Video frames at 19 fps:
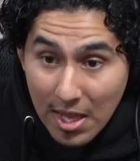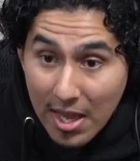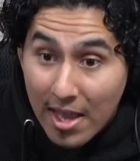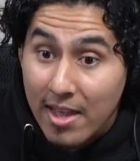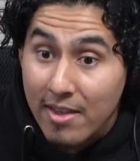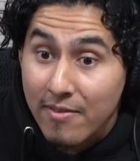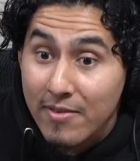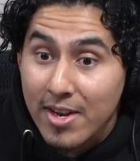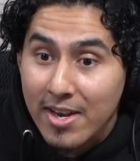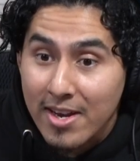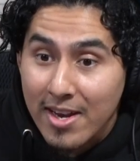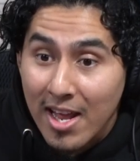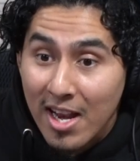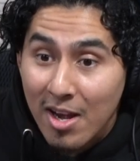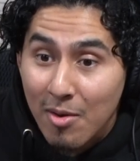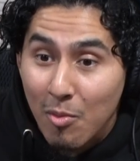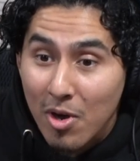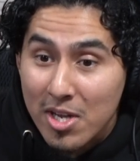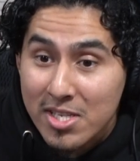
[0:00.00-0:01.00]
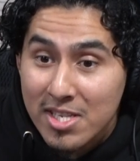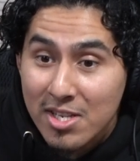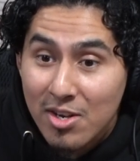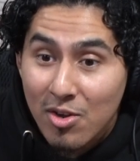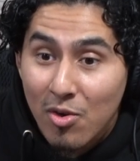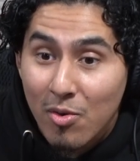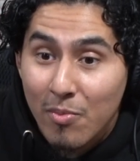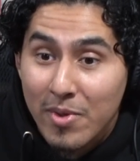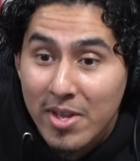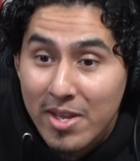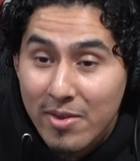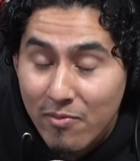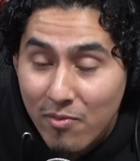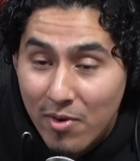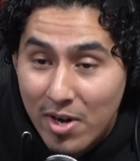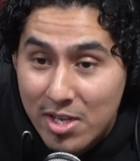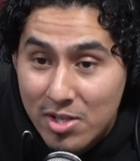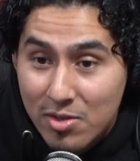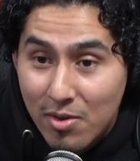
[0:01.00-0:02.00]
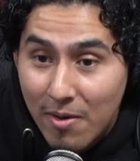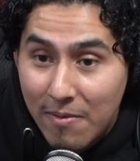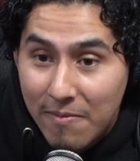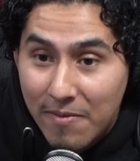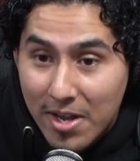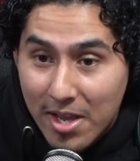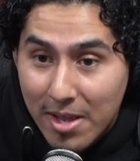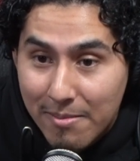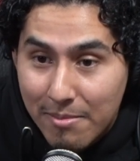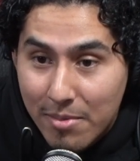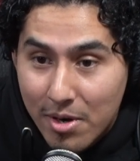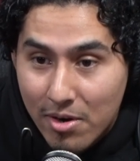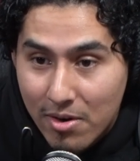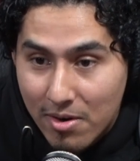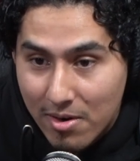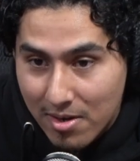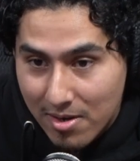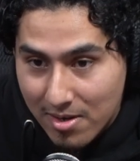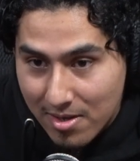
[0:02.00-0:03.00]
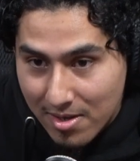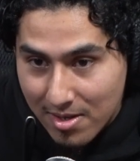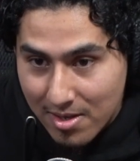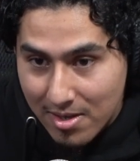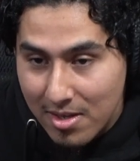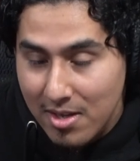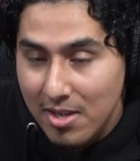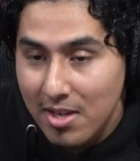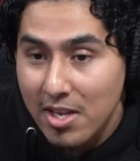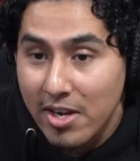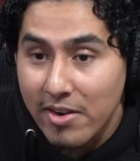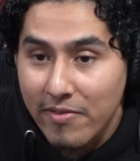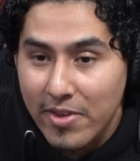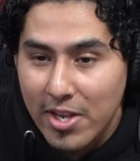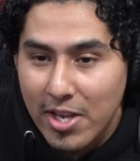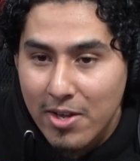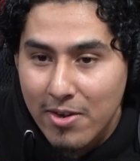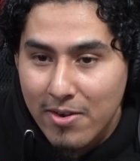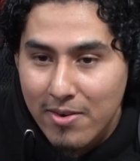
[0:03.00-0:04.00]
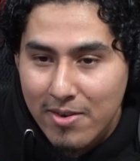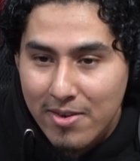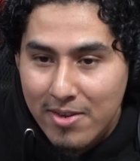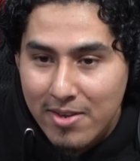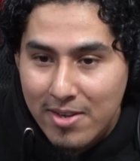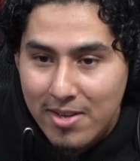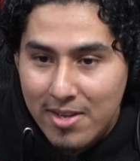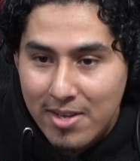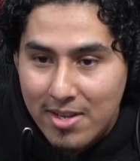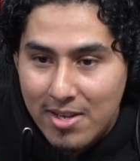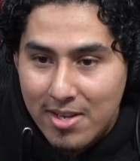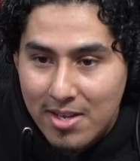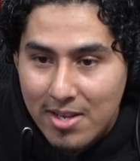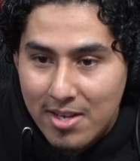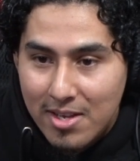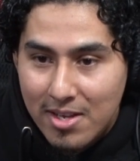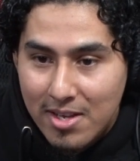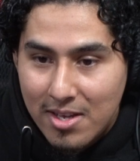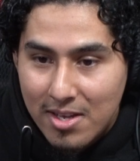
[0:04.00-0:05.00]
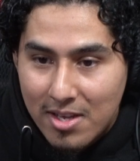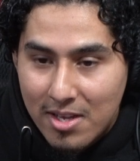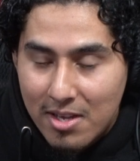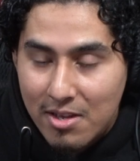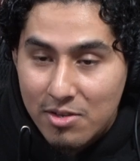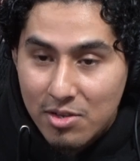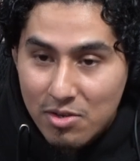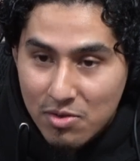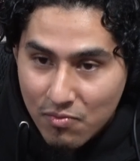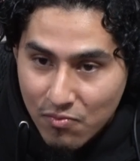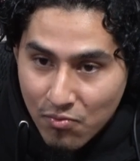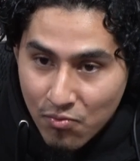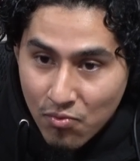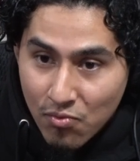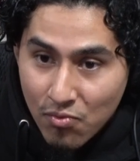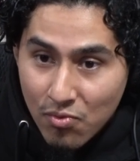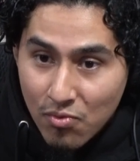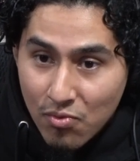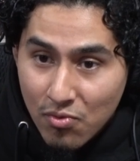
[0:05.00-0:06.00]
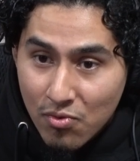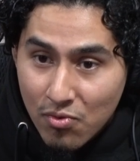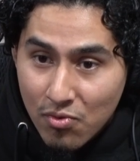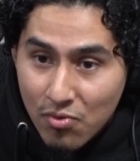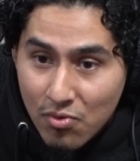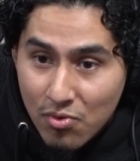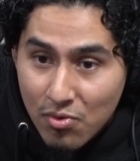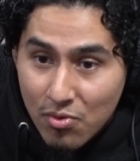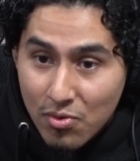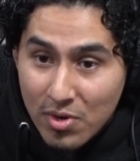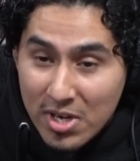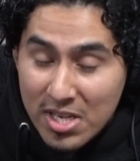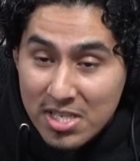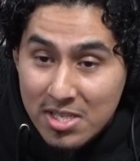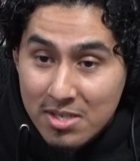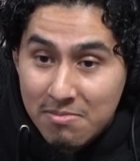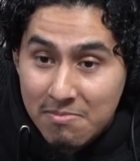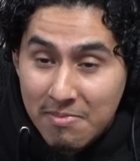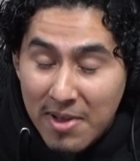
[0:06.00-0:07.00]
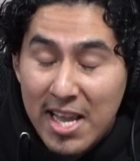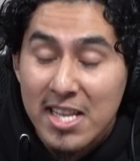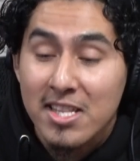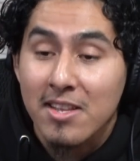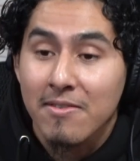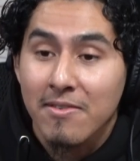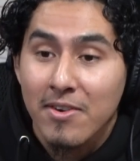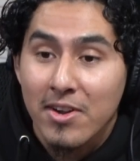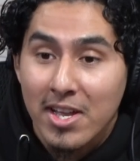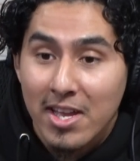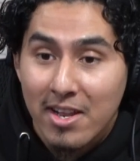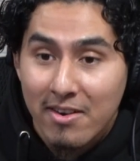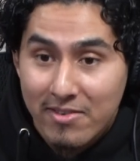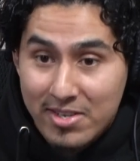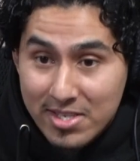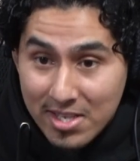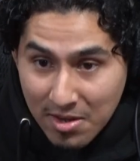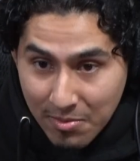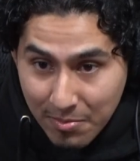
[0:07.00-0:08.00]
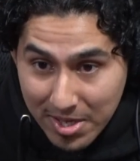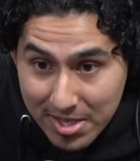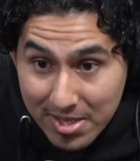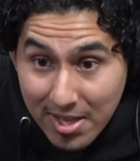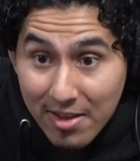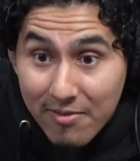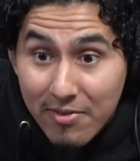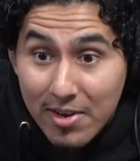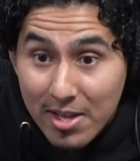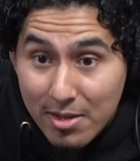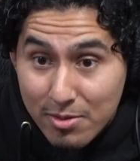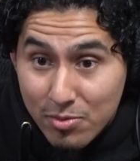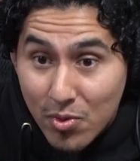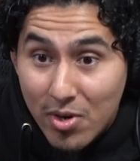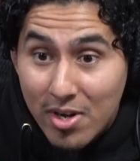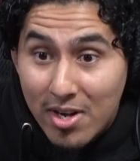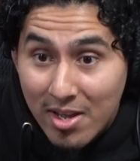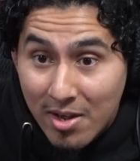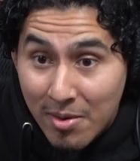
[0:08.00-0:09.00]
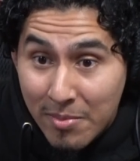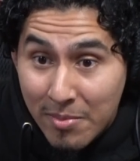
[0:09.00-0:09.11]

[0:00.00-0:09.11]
Yeah, even an animal. I seen a homie, he run into a fucking bird in the video. He just smacked the fuck out of his helmet. Thankfully, he was wearing a